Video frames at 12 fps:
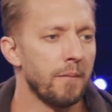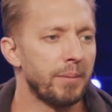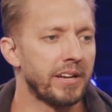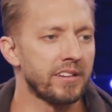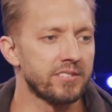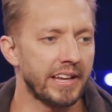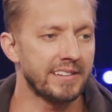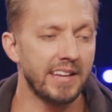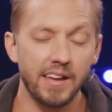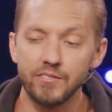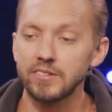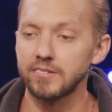Because, like
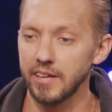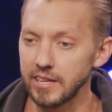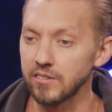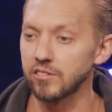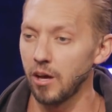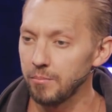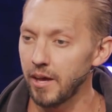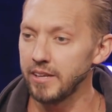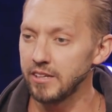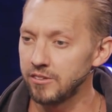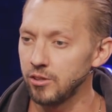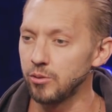David said in Psalm
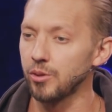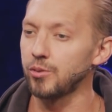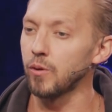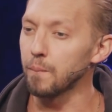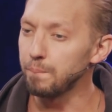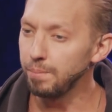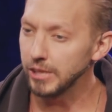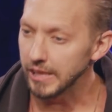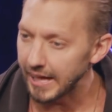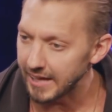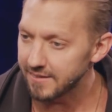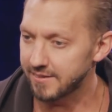92, those who are
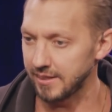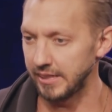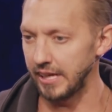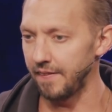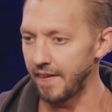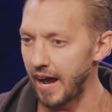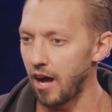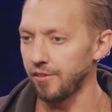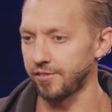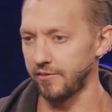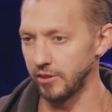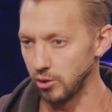planted in the
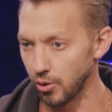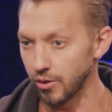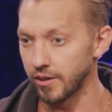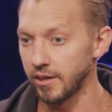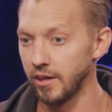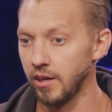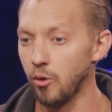house of the Lord